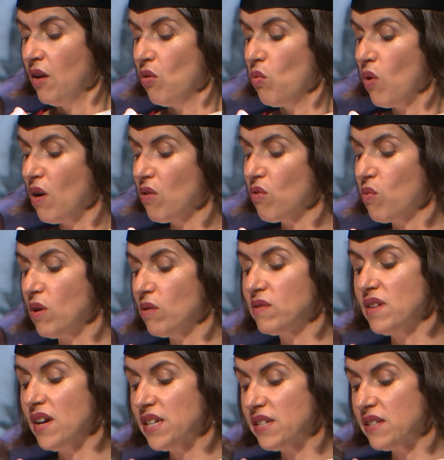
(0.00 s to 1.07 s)
While the world's
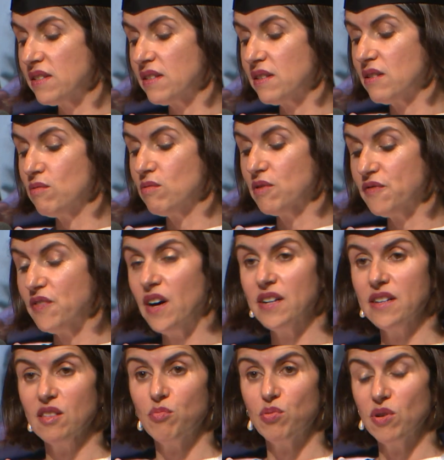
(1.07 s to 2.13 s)
nations are still
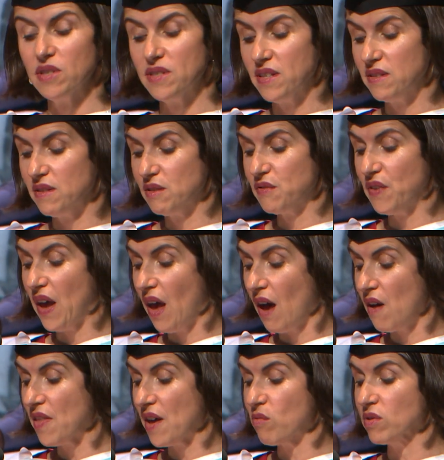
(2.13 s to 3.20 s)
refining the processes for
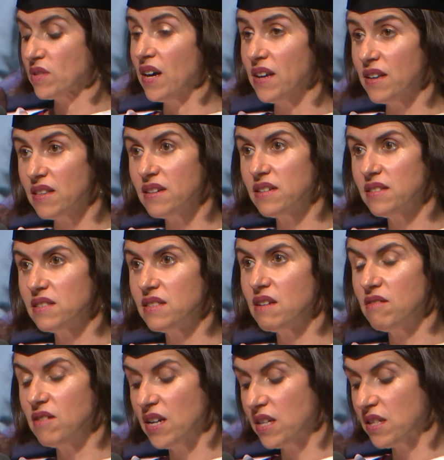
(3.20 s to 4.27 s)
how they will take the
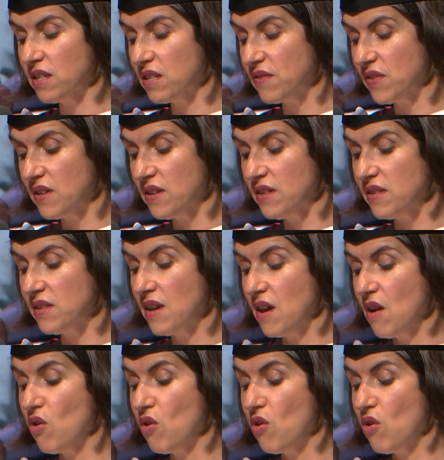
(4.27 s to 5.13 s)
necessary actions for this,